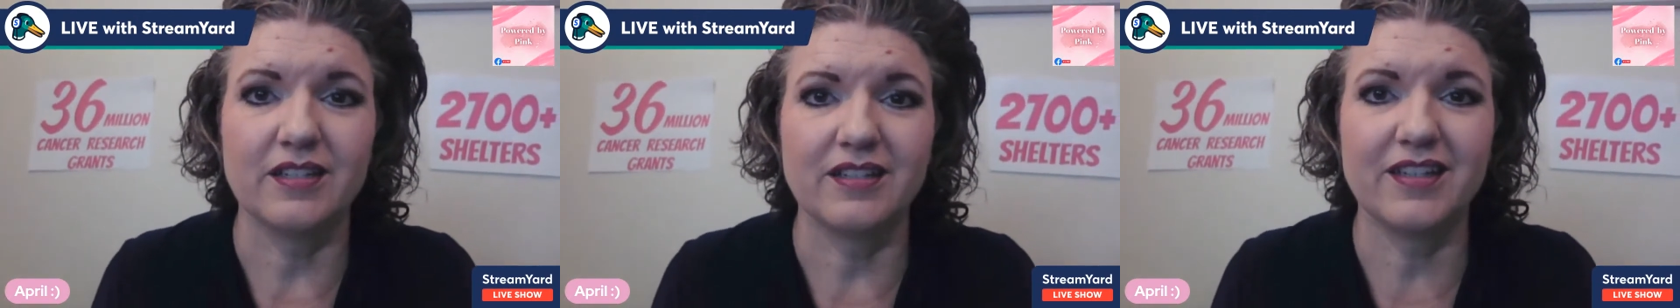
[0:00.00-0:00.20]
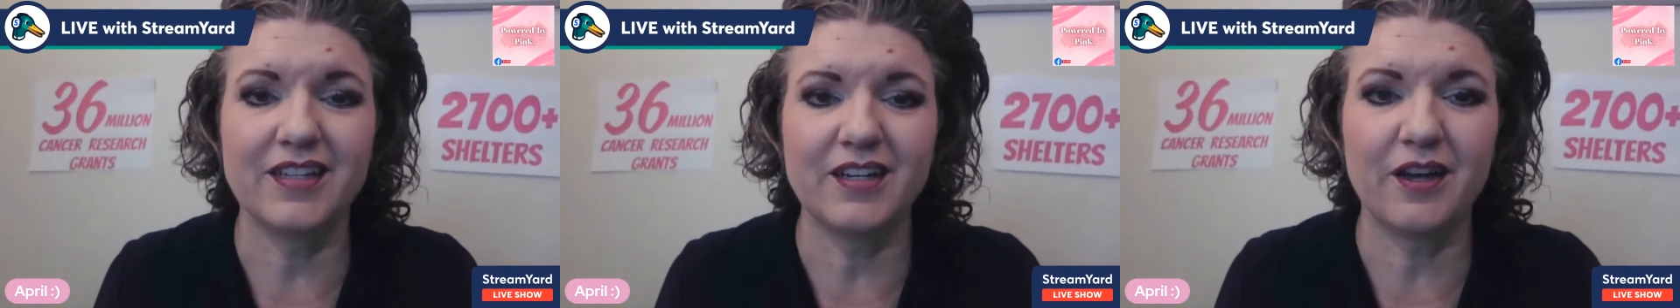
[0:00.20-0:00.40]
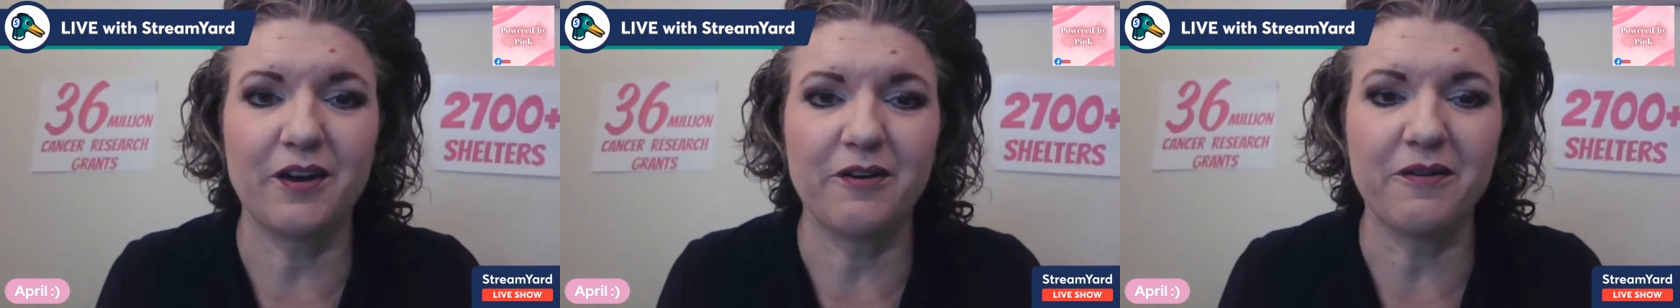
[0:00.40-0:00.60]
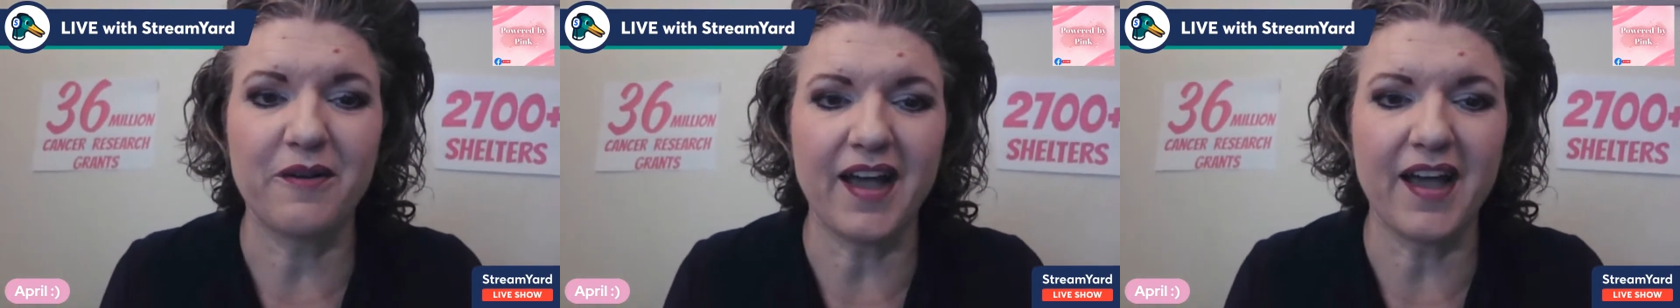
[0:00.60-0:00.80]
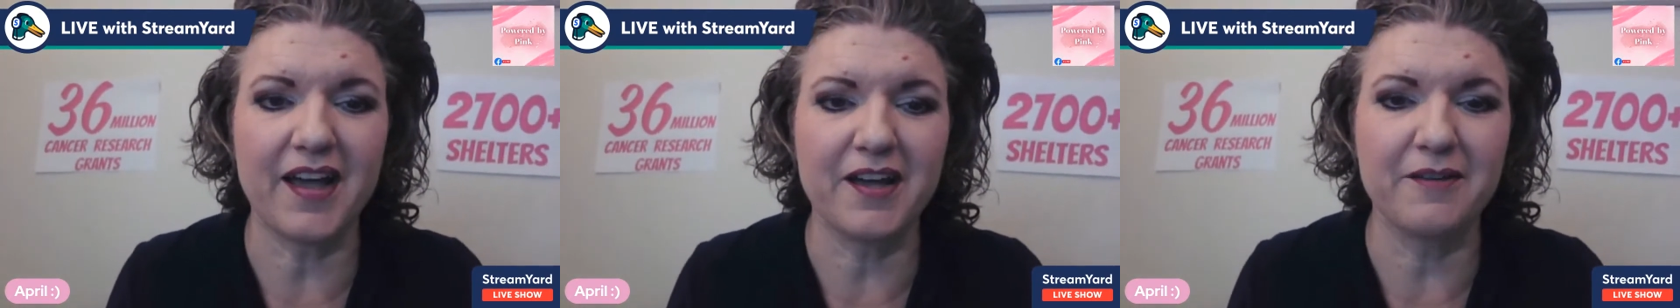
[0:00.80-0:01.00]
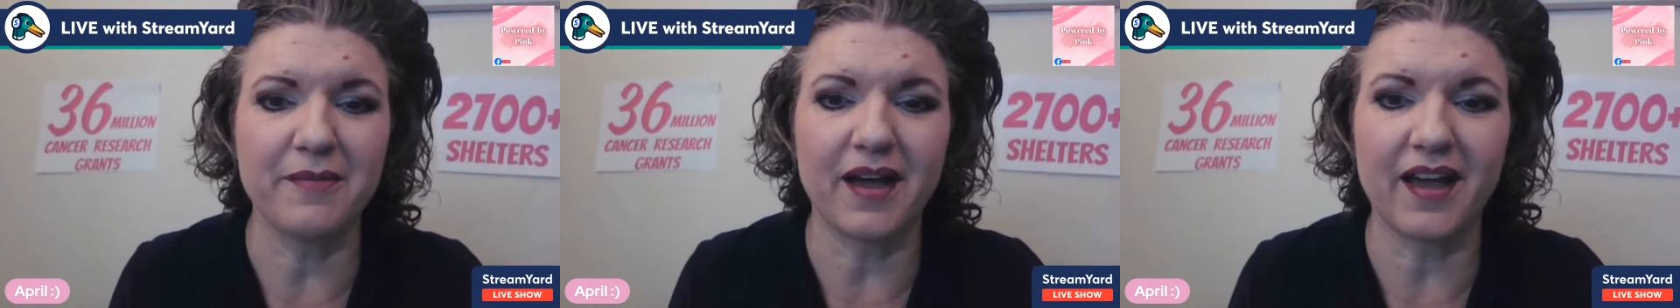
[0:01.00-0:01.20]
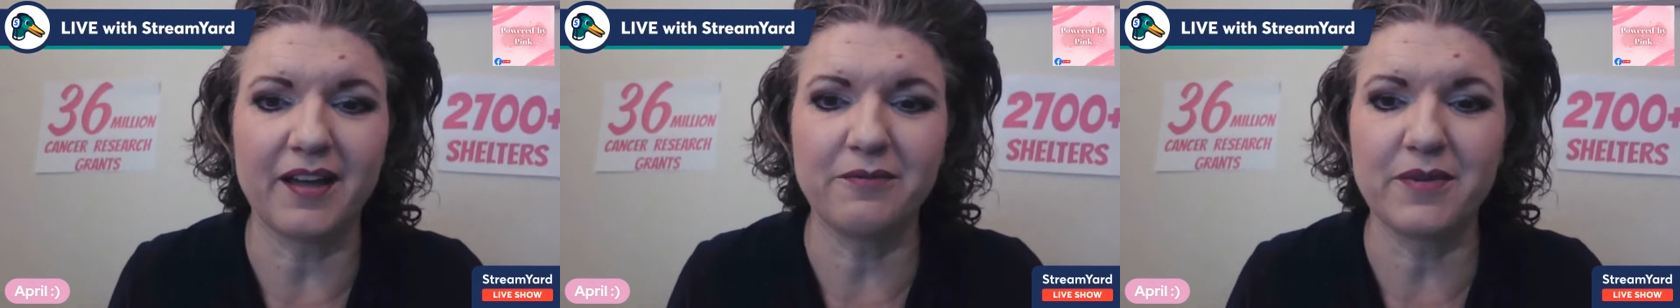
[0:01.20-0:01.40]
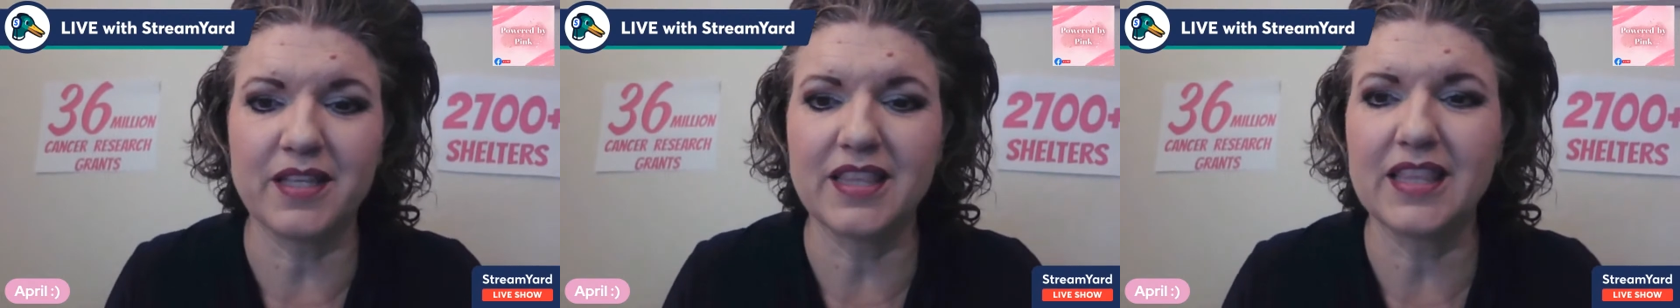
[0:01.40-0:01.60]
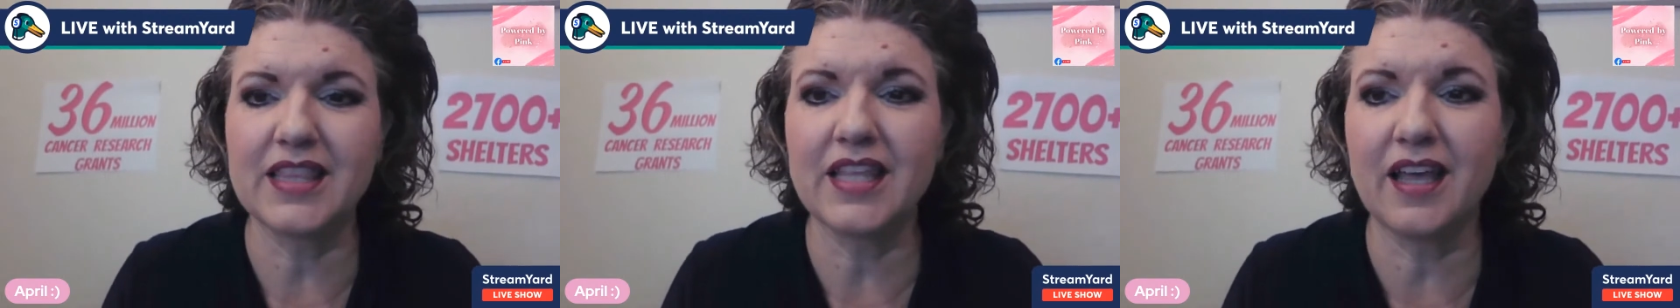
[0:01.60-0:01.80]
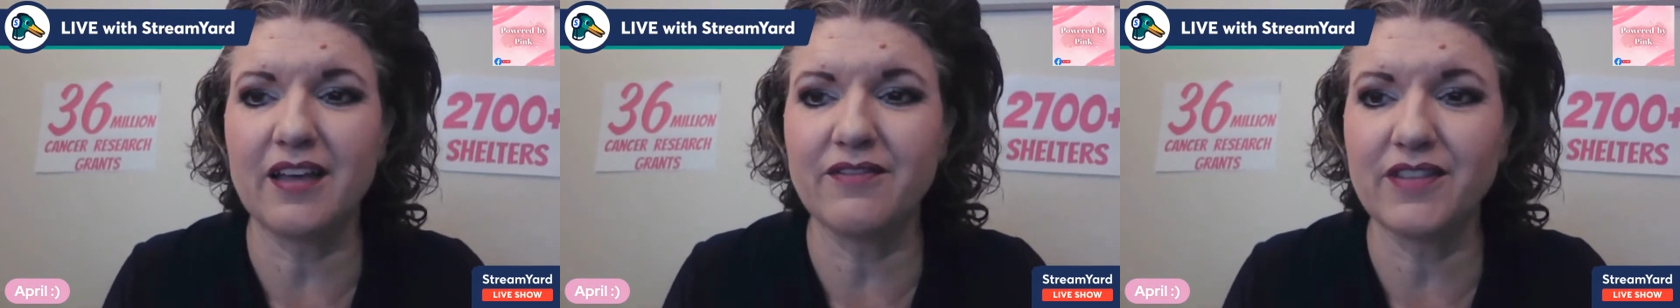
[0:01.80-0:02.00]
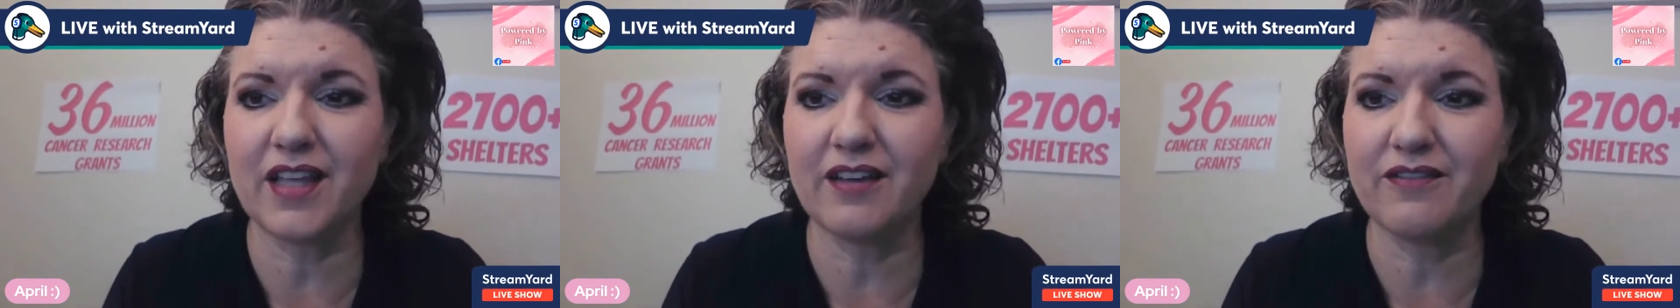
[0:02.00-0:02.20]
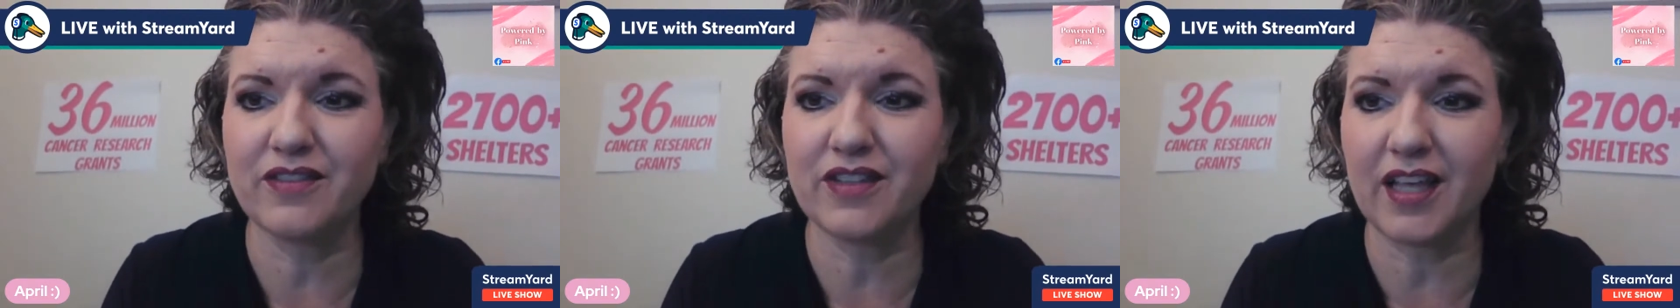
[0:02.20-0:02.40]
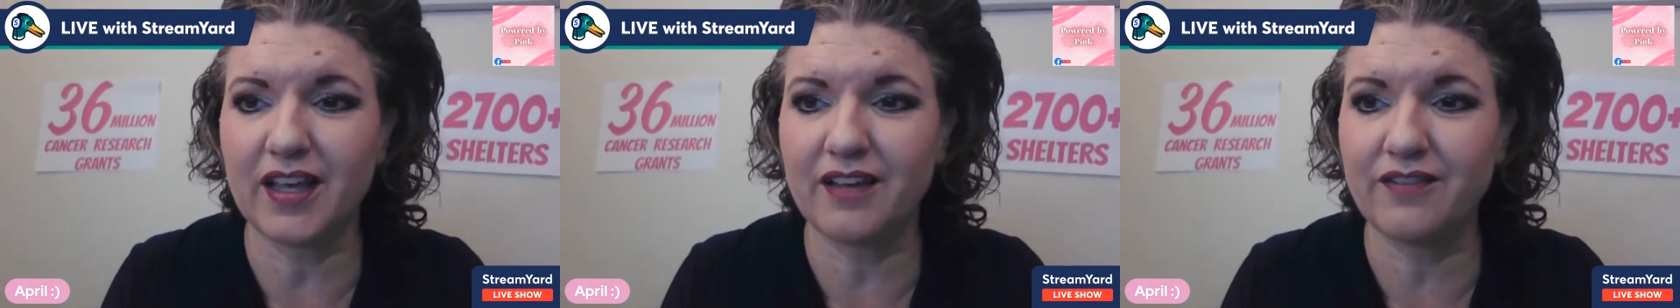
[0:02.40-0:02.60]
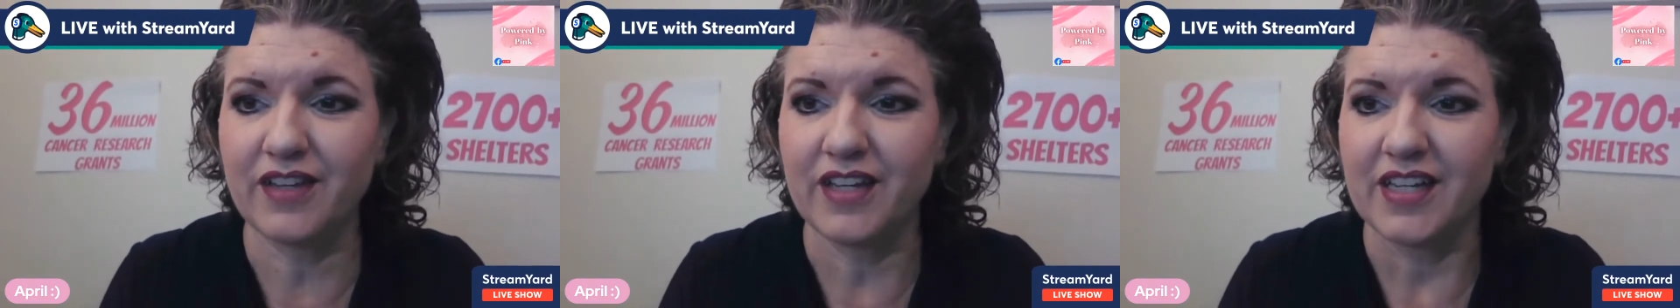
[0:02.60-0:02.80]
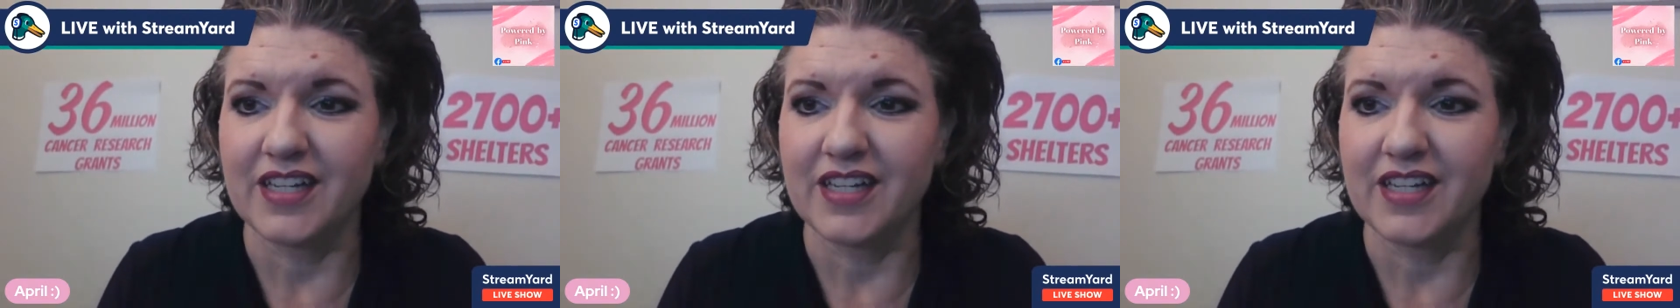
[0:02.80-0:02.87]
You know, I would love